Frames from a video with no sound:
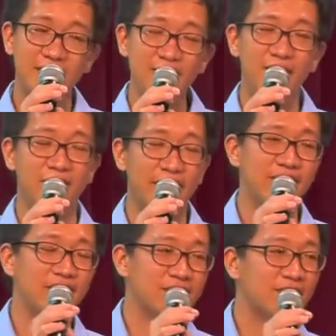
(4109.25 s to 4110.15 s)
That's all right,
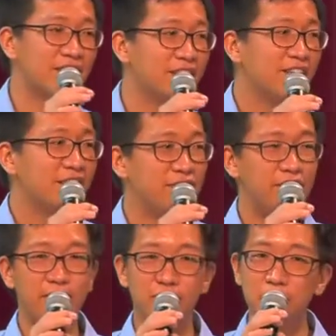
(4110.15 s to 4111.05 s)
that's all right. If
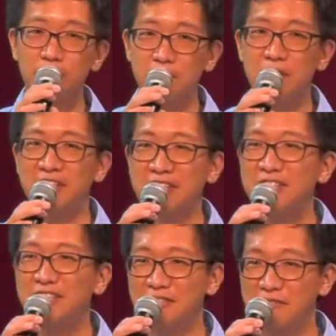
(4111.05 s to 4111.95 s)
you have two people in
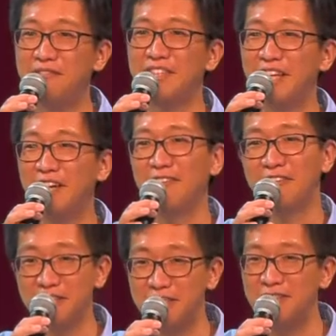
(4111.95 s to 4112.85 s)
this church with the light of Christ,